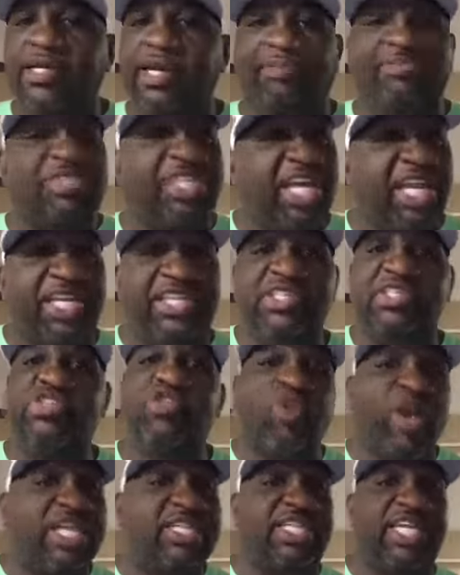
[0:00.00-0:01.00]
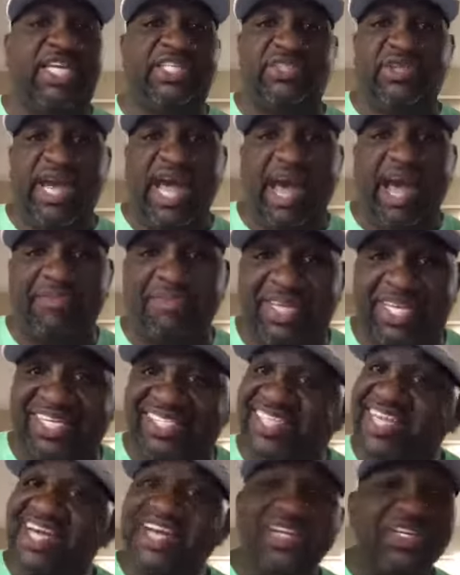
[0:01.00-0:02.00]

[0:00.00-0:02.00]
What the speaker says: I'm telling you, great things are happening.